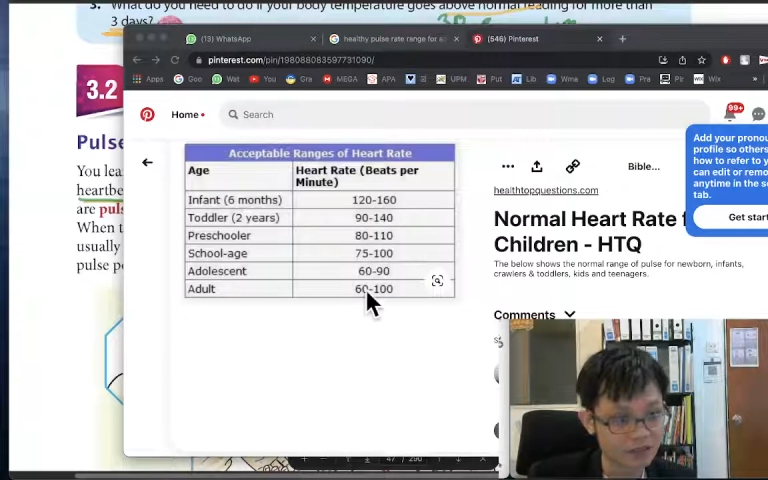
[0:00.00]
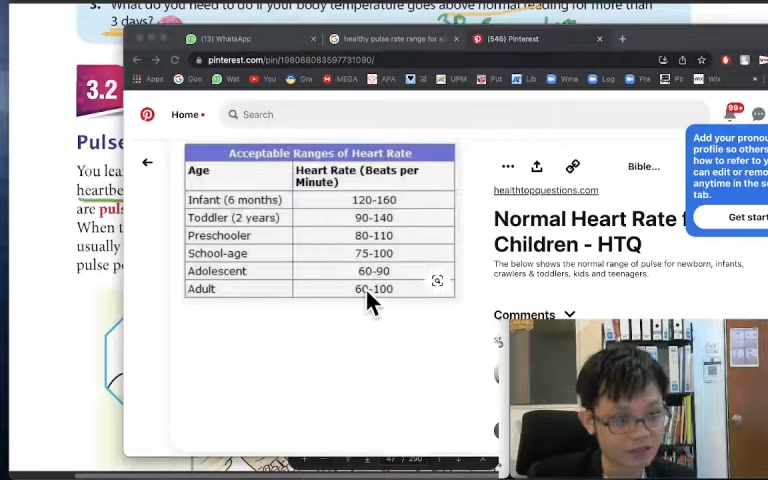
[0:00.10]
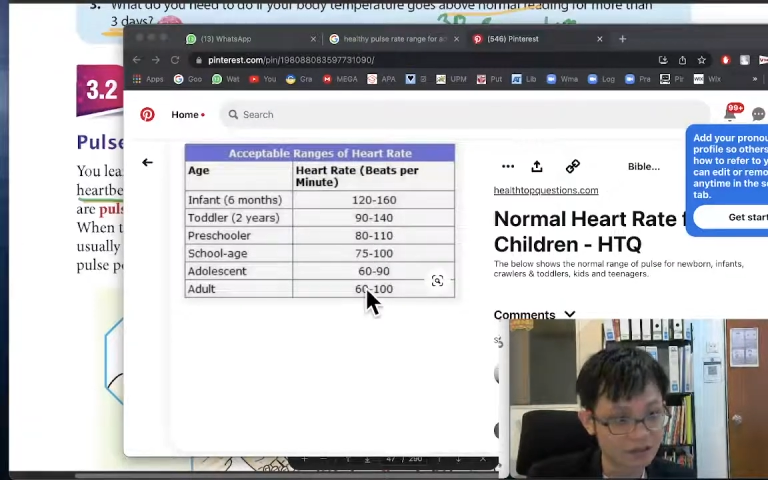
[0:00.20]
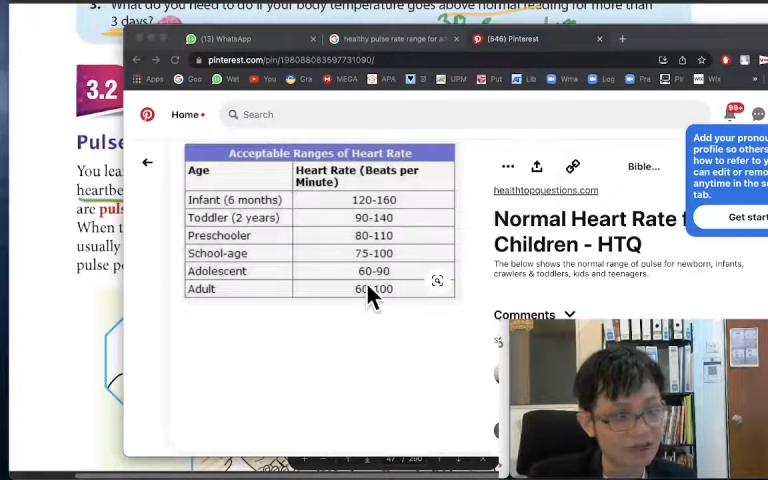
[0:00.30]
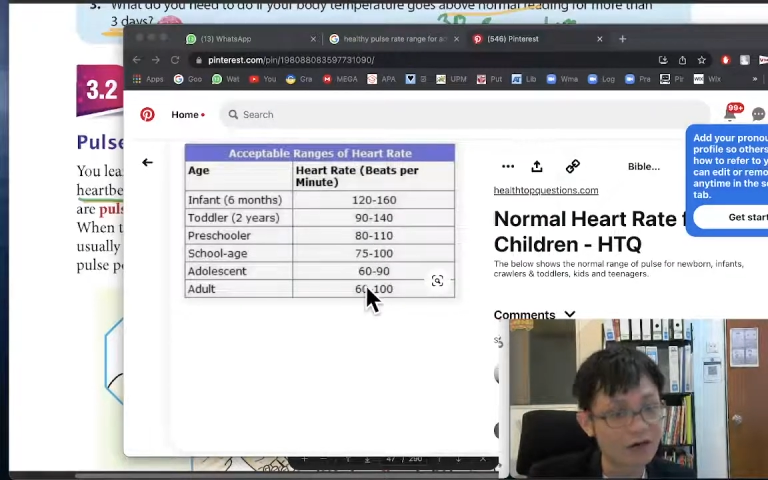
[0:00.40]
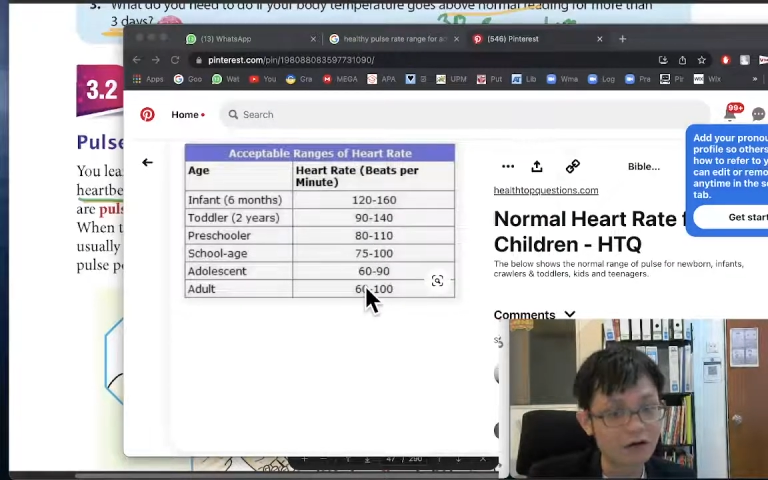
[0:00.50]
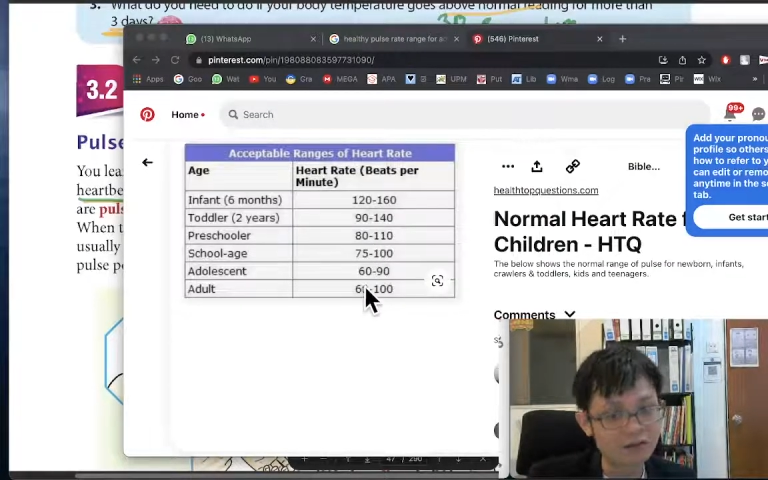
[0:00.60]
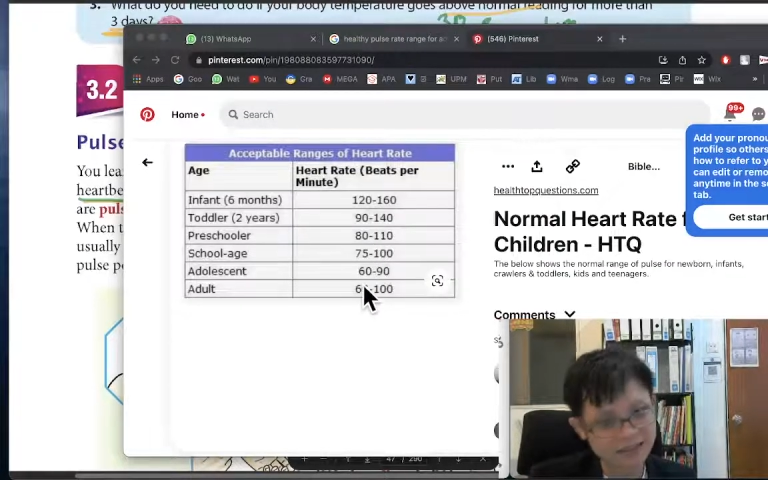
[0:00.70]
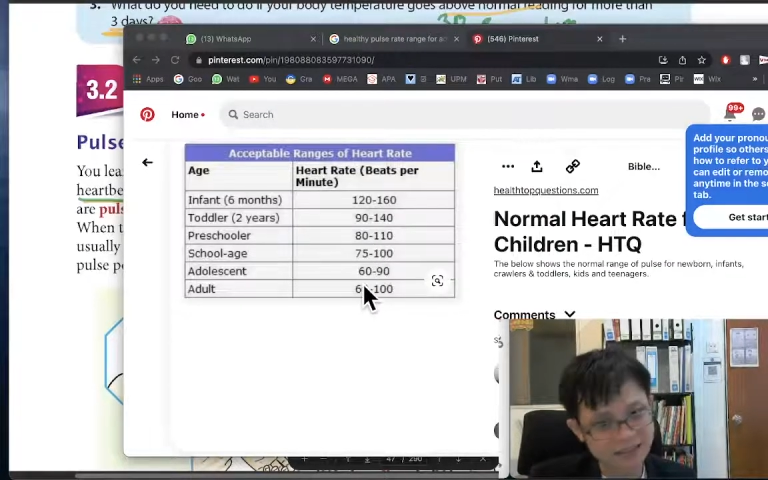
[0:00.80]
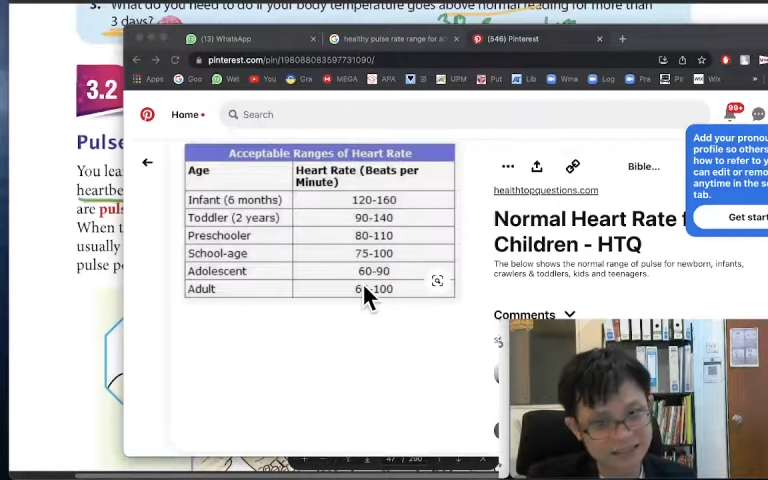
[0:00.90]
around
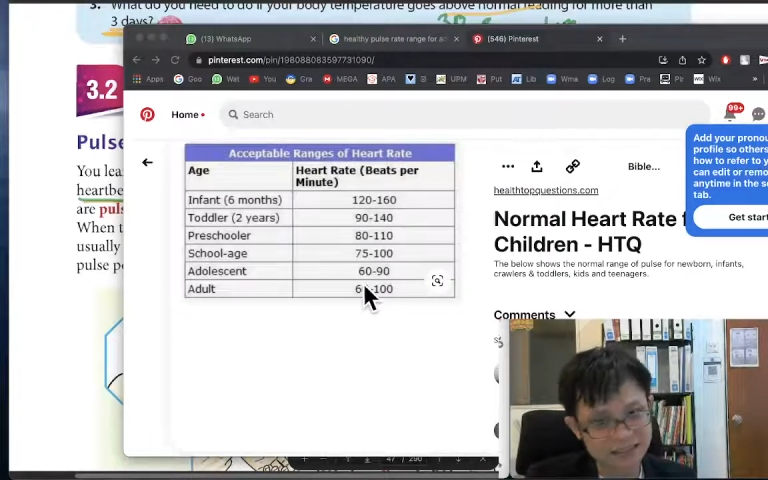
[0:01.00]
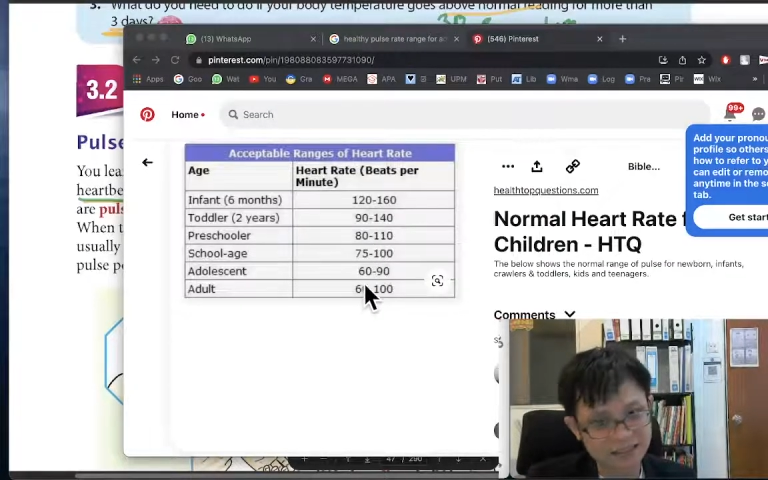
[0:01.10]
60